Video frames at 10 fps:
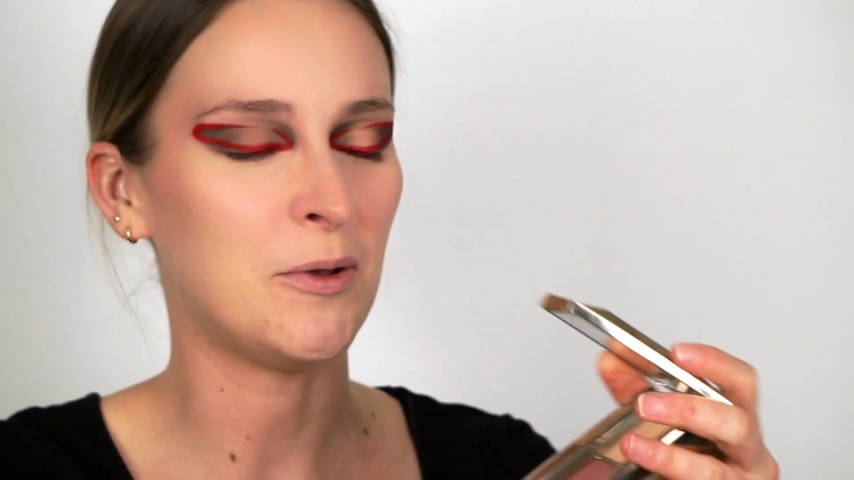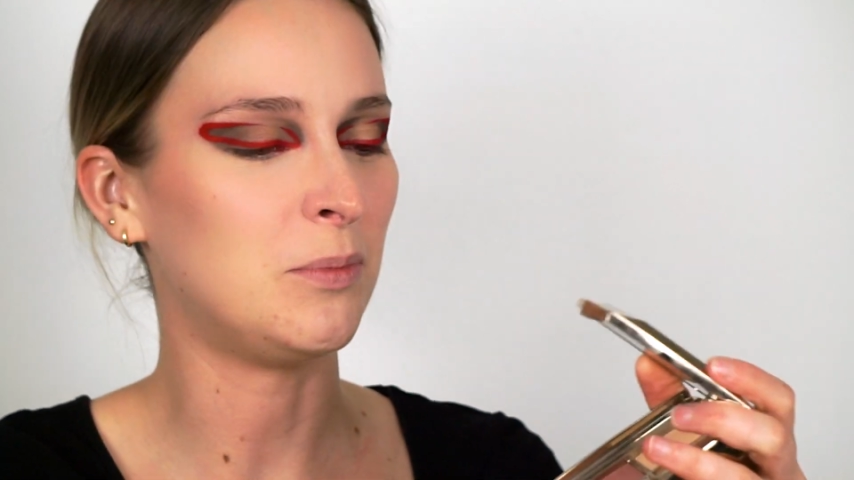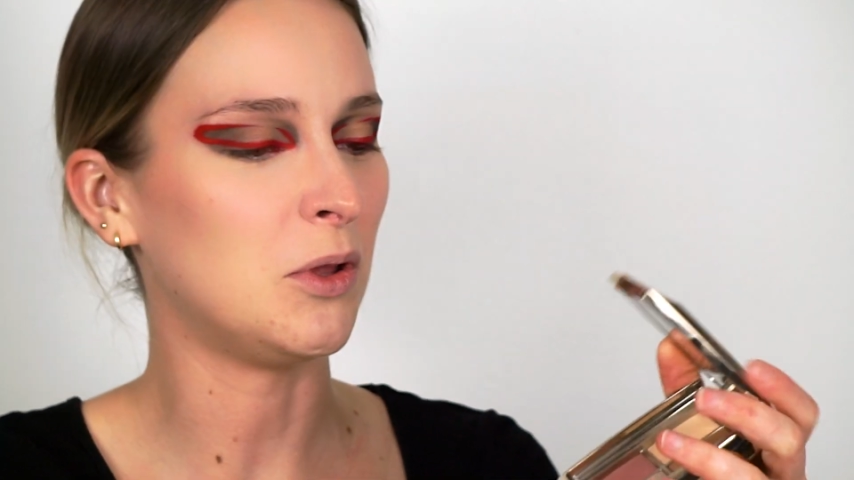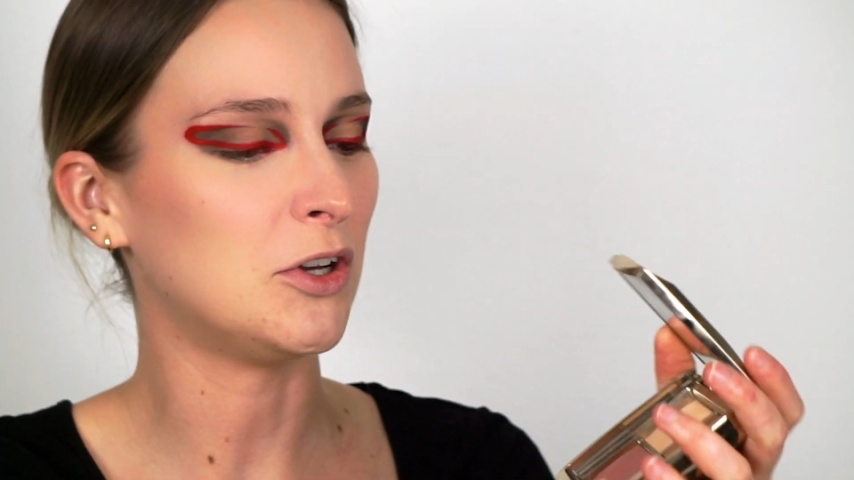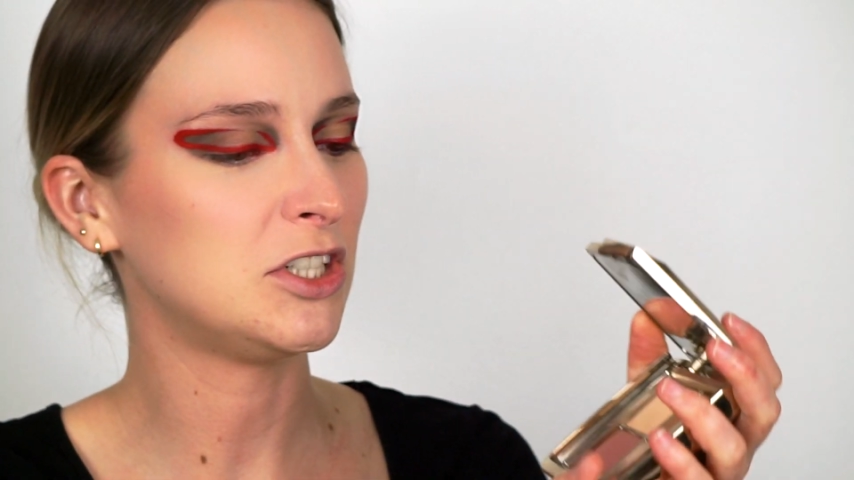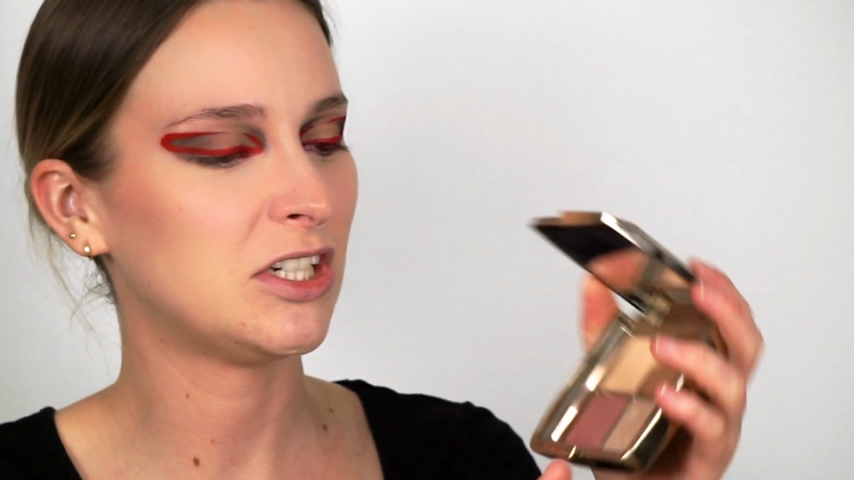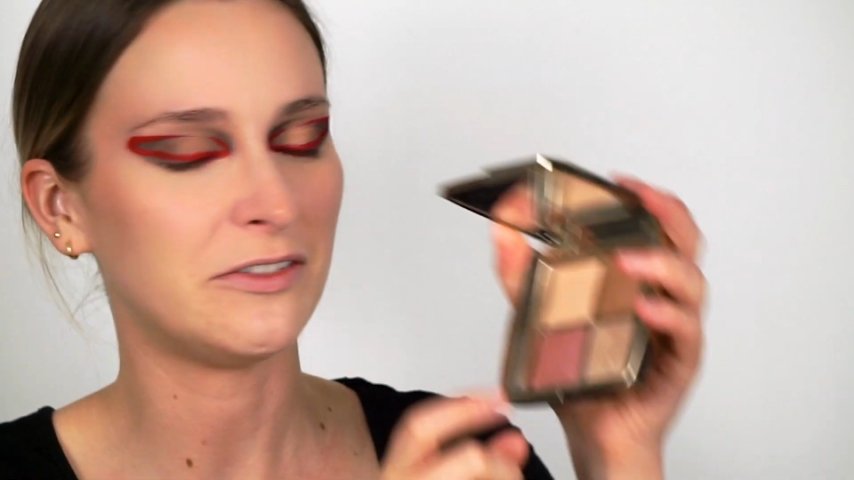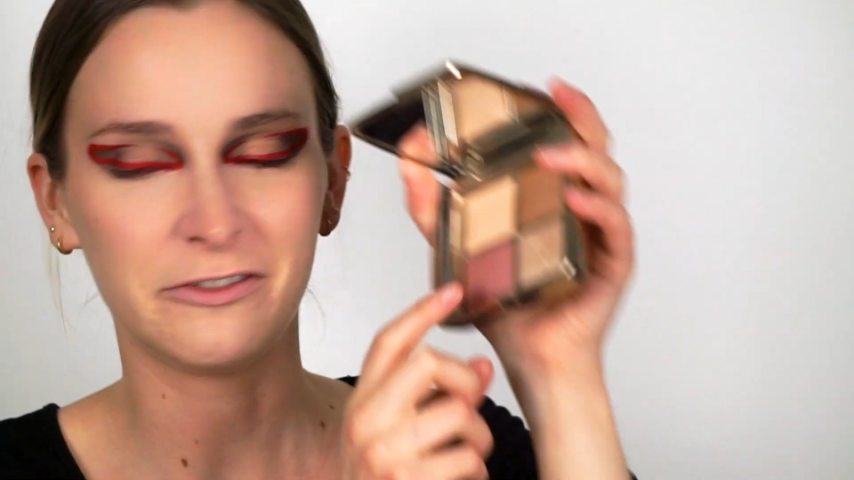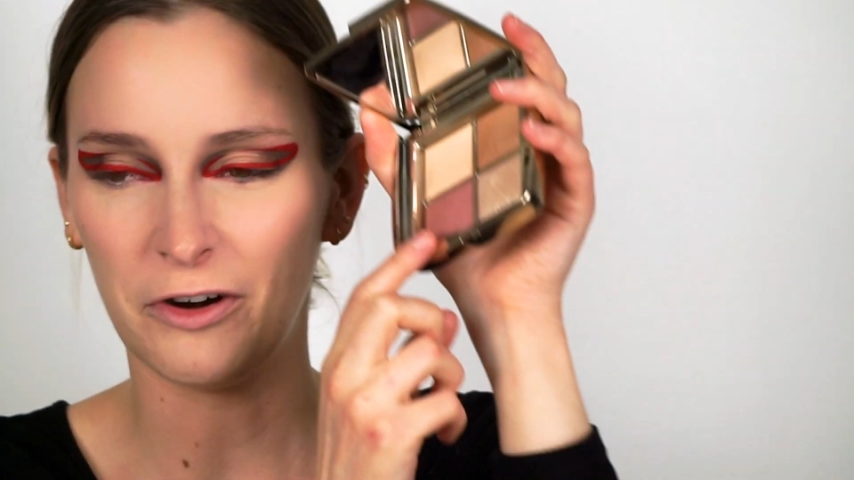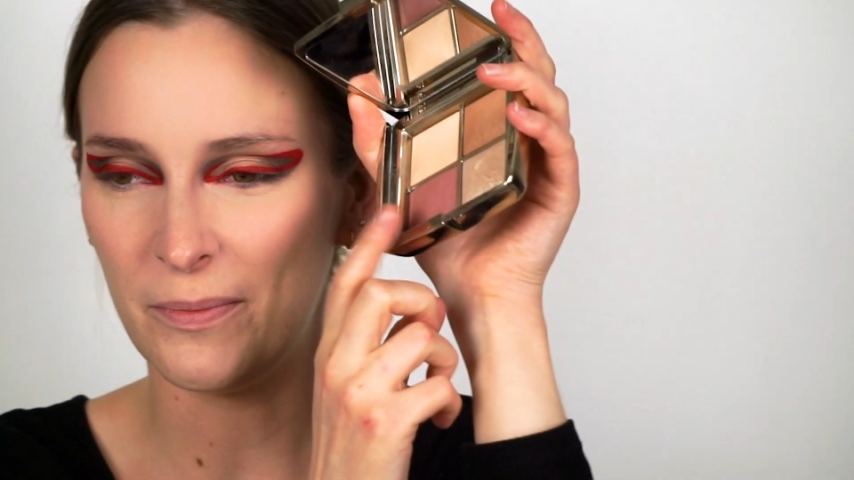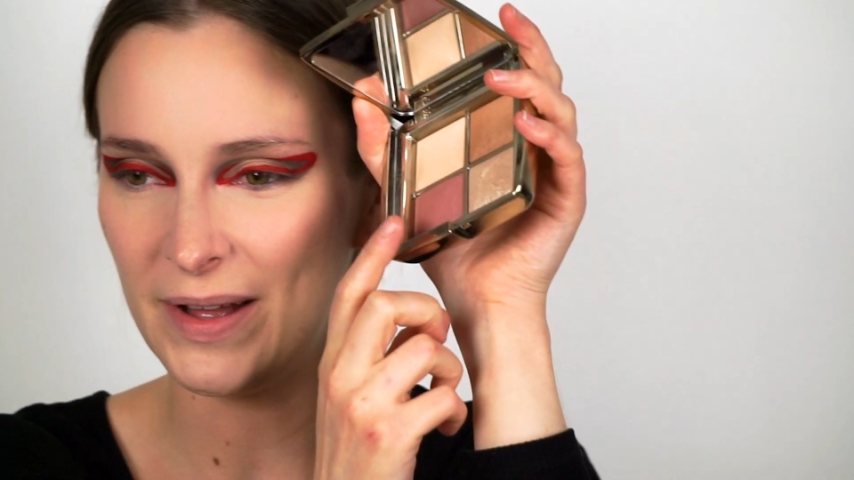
blush from